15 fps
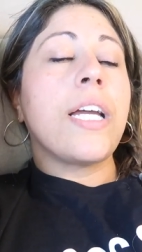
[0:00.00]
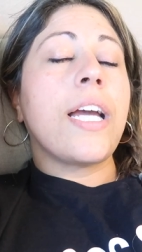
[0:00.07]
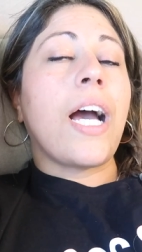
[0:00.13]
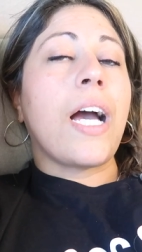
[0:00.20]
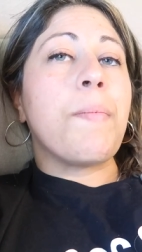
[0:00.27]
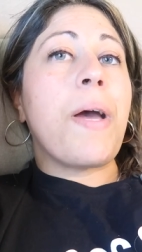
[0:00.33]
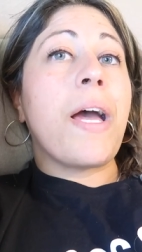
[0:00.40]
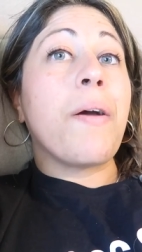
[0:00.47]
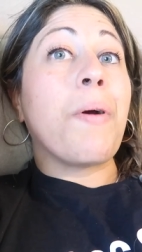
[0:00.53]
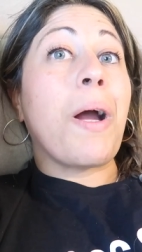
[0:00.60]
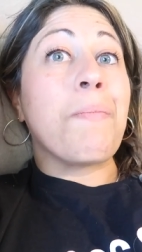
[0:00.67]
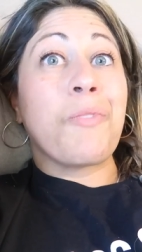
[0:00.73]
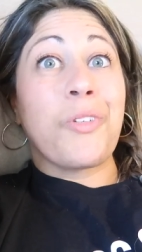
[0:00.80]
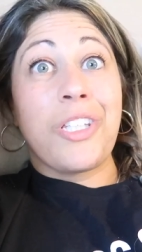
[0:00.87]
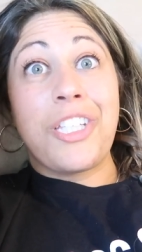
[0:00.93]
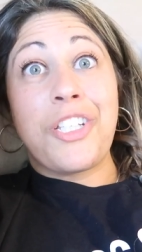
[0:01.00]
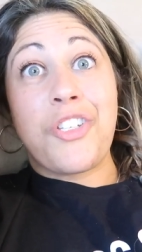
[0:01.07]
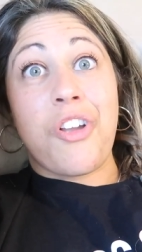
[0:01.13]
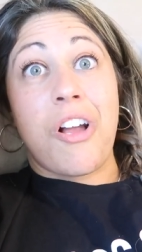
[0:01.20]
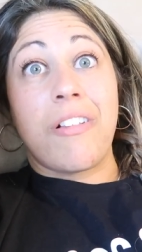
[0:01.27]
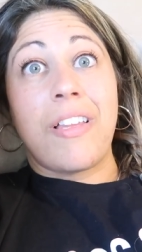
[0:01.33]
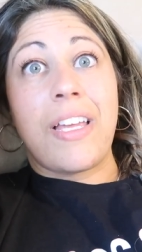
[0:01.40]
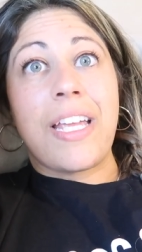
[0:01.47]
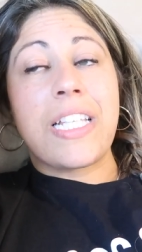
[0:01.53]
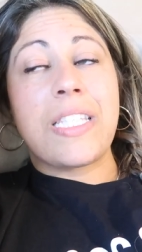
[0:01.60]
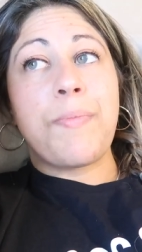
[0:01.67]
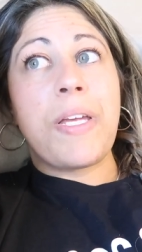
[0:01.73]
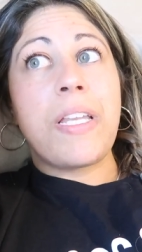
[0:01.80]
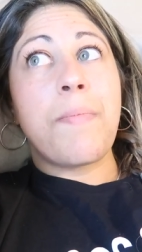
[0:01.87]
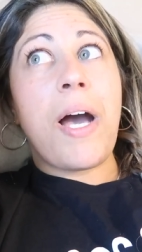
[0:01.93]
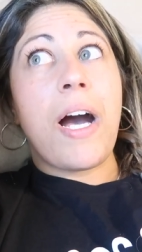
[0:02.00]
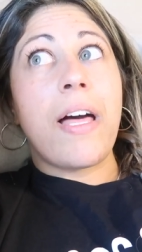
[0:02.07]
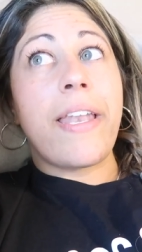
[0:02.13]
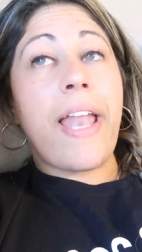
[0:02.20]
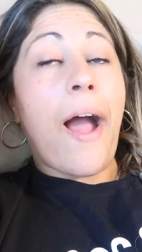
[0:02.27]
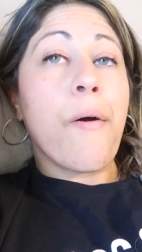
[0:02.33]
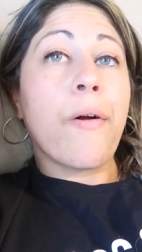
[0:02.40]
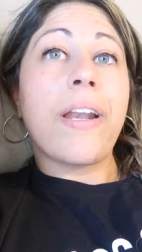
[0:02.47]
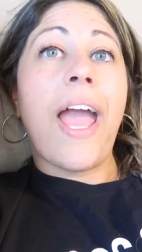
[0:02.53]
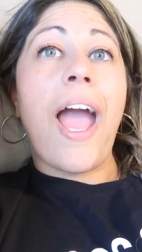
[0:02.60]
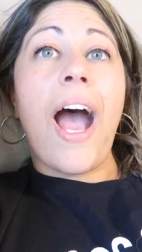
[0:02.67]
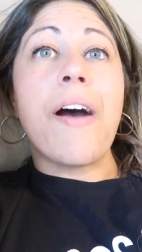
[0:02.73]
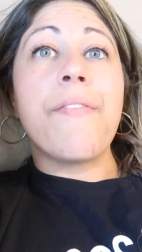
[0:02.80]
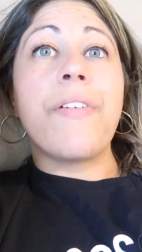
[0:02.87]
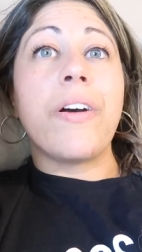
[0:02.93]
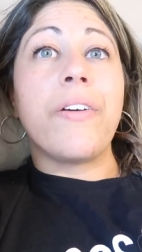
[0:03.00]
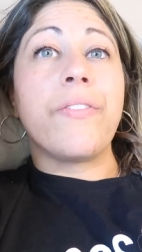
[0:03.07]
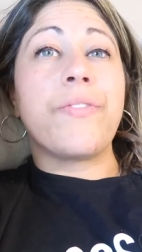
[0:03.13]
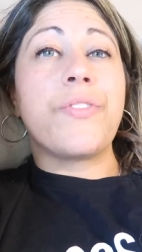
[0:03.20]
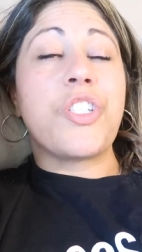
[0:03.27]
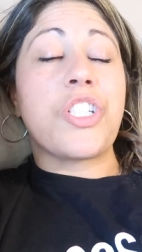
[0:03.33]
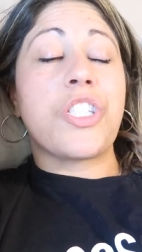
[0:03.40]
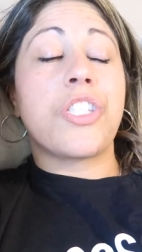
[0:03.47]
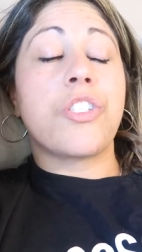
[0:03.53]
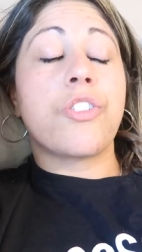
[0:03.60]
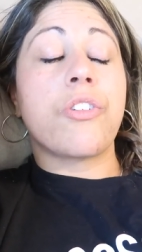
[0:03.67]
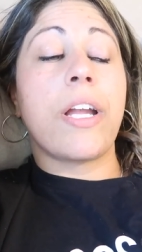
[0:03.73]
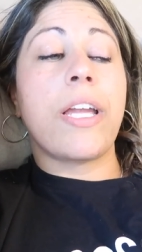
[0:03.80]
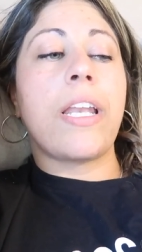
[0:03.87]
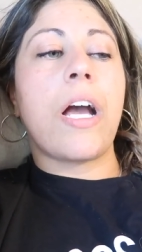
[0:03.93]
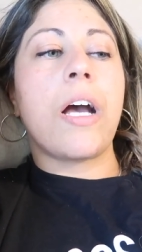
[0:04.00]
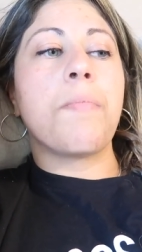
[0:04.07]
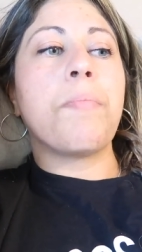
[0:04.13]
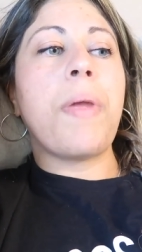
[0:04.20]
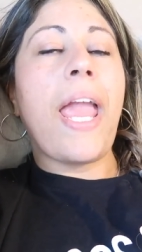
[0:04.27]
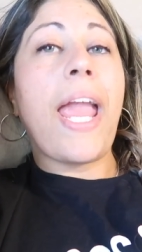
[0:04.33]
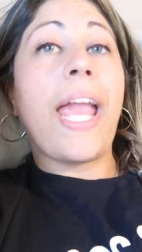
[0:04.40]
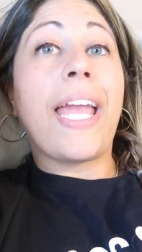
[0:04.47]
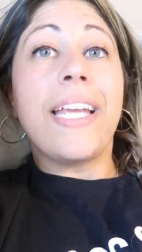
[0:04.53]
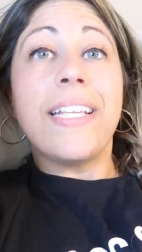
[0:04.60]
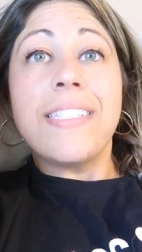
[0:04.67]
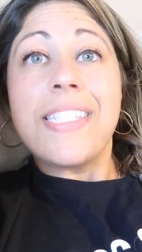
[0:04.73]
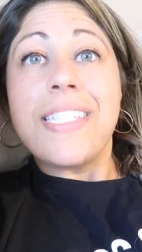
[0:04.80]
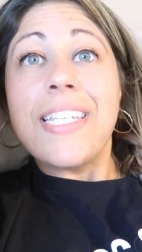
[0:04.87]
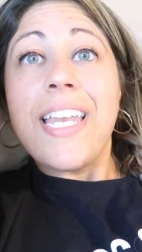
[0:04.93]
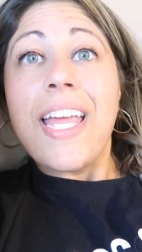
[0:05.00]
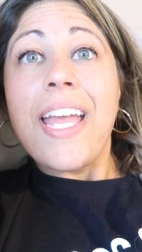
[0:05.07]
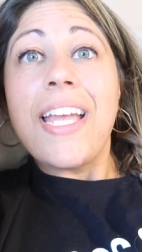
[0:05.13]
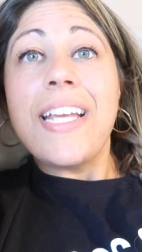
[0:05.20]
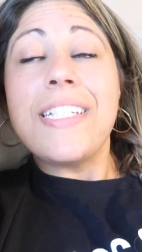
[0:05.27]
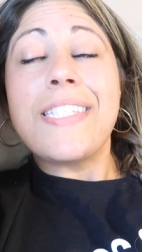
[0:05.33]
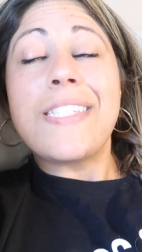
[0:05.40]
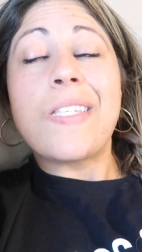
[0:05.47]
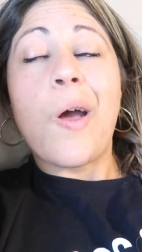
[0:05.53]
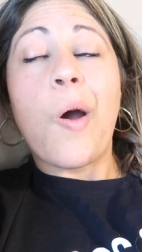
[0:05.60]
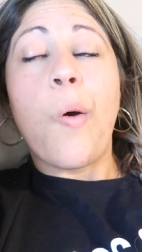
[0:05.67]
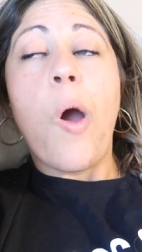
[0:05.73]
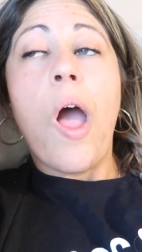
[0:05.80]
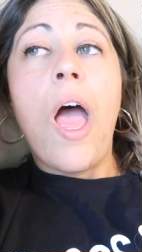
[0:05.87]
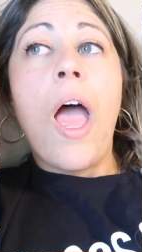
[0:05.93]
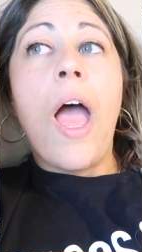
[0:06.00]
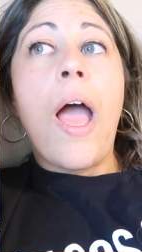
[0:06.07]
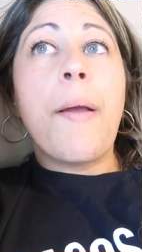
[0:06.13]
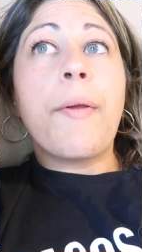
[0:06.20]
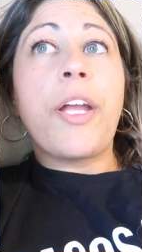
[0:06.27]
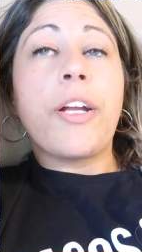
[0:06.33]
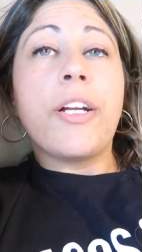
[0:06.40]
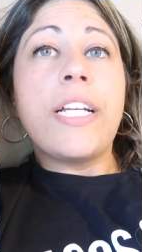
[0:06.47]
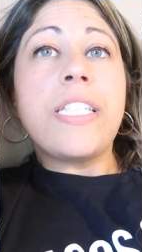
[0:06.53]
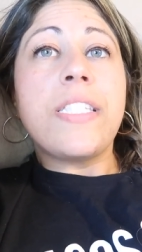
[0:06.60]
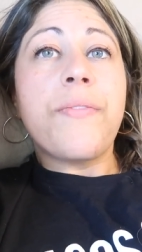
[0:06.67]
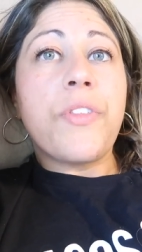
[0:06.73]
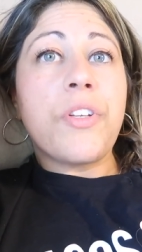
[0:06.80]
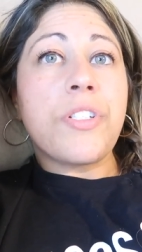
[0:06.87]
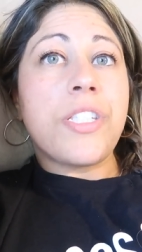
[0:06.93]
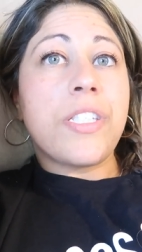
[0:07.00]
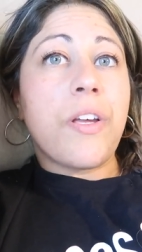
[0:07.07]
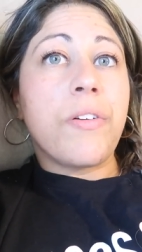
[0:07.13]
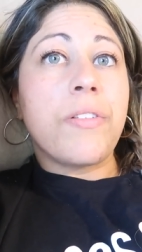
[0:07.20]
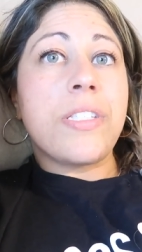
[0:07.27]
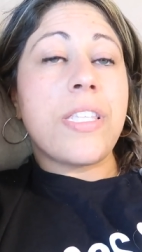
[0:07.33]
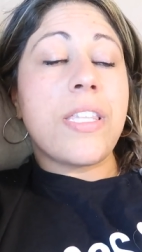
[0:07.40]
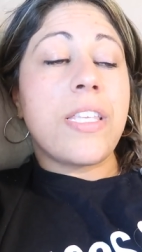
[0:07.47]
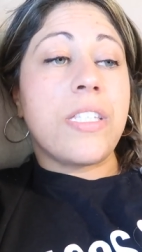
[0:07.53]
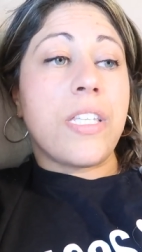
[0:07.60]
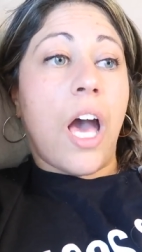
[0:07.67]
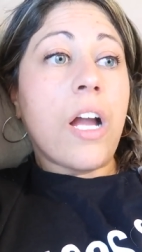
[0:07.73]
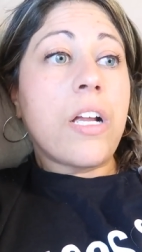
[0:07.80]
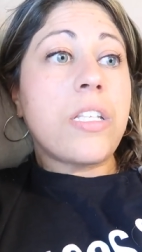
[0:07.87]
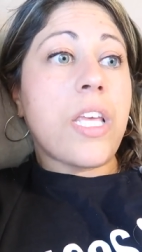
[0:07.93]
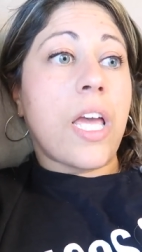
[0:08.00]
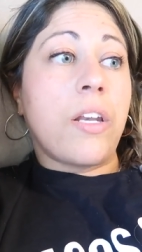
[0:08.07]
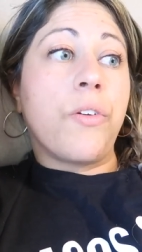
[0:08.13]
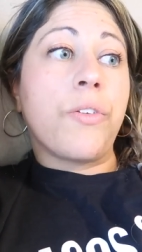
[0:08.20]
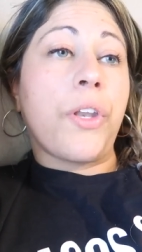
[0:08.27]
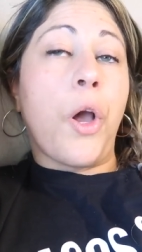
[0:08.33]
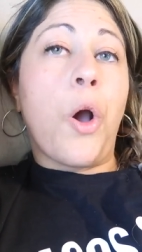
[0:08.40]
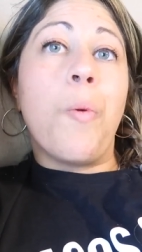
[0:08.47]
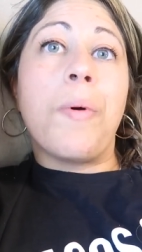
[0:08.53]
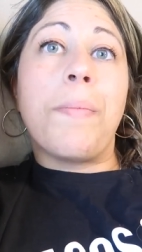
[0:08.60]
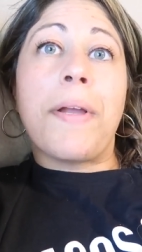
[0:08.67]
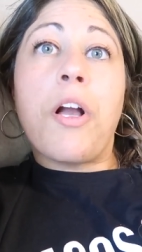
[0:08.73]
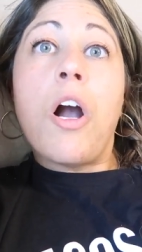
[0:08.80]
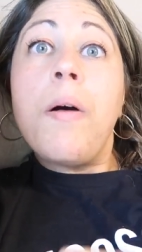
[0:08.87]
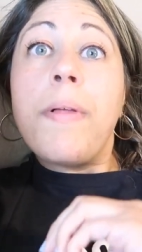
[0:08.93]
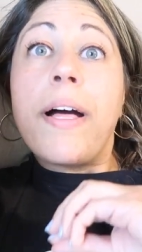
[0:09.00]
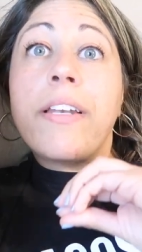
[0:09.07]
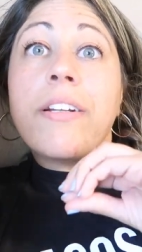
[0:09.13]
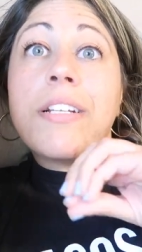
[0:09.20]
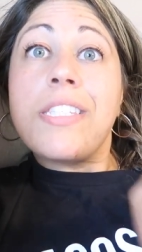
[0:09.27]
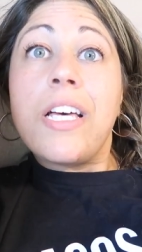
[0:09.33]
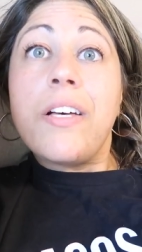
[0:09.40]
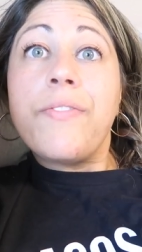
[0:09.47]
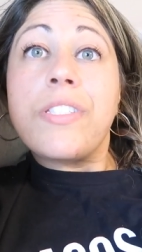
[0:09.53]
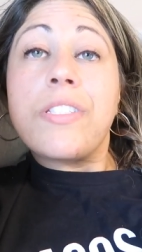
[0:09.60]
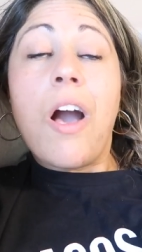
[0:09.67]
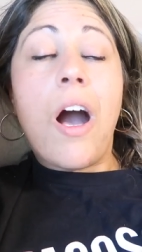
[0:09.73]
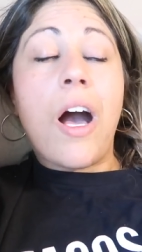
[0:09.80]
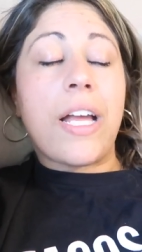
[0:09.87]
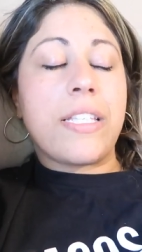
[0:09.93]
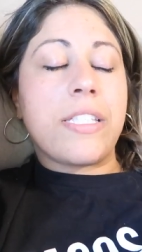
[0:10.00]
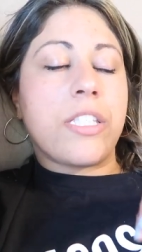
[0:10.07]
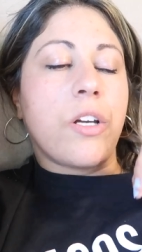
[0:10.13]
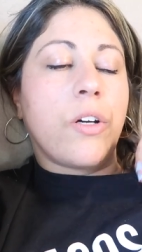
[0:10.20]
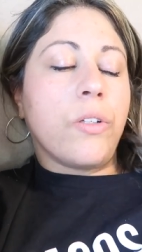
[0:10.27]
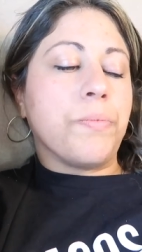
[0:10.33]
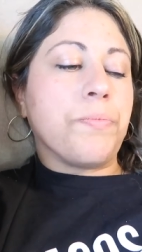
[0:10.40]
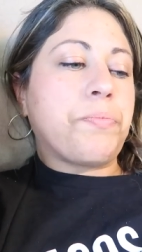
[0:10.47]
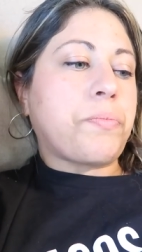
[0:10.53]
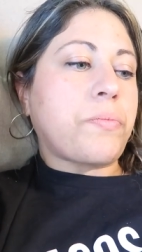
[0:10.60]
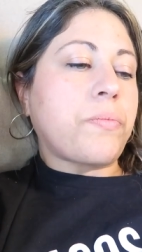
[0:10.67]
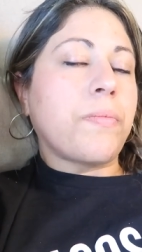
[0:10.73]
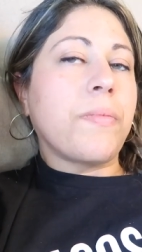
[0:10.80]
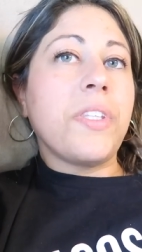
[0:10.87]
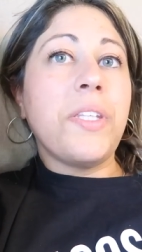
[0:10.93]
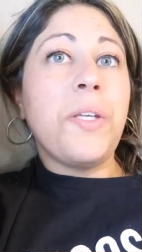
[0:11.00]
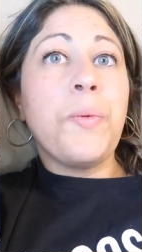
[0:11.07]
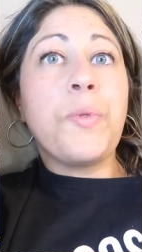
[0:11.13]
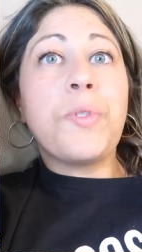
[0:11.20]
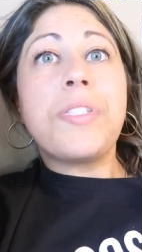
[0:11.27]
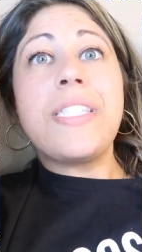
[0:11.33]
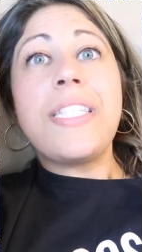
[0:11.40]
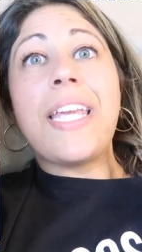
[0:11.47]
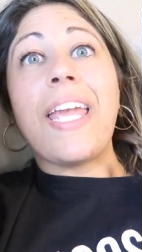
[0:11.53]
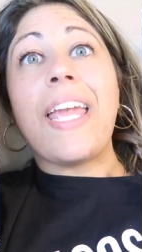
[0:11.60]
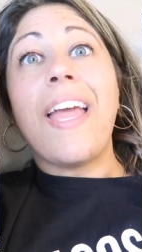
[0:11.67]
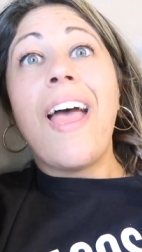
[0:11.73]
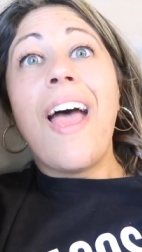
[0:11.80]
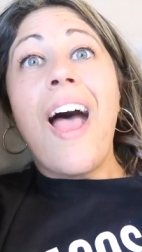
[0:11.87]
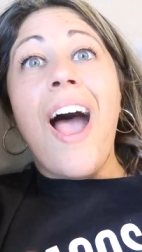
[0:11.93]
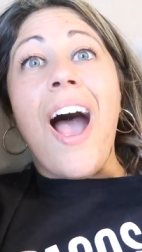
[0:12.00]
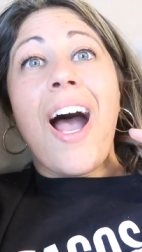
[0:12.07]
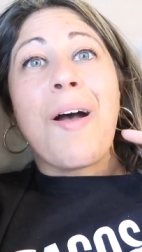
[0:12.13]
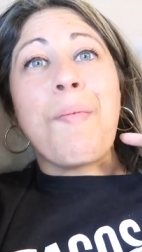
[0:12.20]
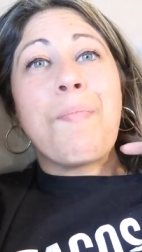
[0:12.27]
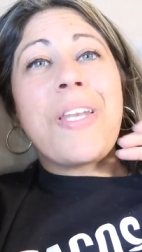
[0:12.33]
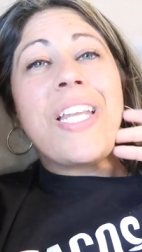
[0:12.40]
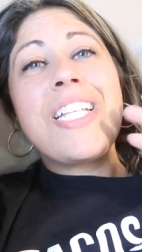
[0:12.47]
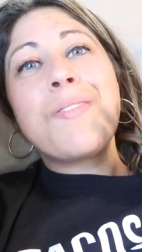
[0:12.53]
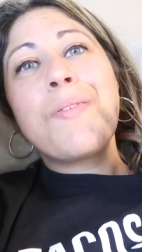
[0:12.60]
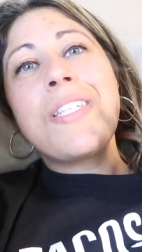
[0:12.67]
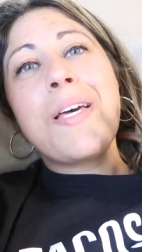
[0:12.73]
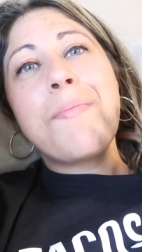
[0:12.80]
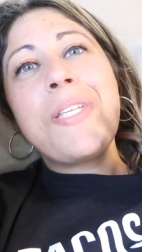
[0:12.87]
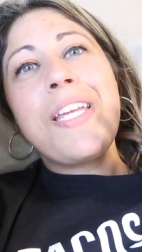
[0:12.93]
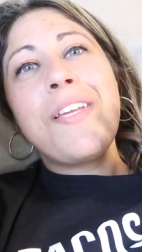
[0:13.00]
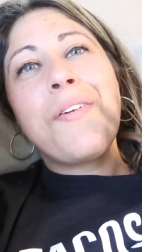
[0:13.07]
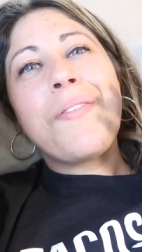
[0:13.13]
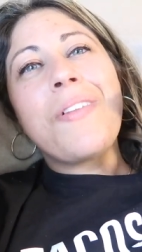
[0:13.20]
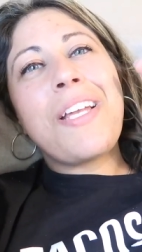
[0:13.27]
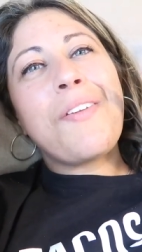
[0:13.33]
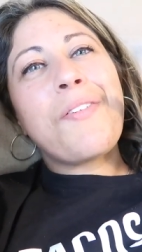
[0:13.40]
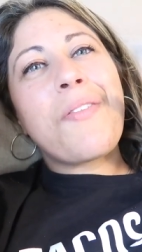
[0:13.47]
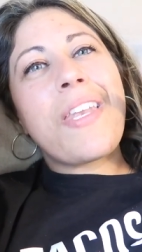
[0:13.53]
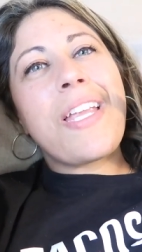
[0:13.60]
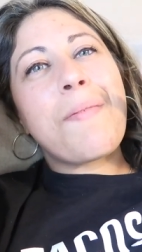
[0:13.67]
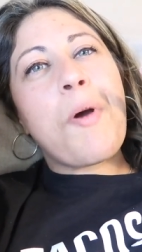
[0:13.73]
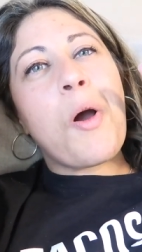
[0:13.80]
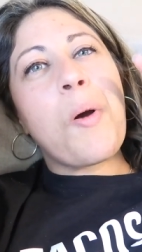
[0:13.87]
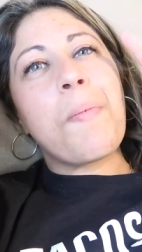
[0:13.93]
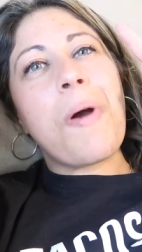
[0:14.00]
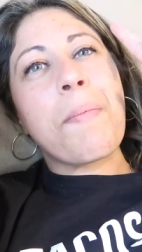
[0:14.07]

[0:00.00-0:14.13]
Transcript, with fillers: I'm really struggling. It's been about an hour and a half of just straight up pains today. So curious if there's stones in the duct, I don't know, but my gallbladder itself is gone, so we'll see. But I just wanted to update you, let you know that I am home.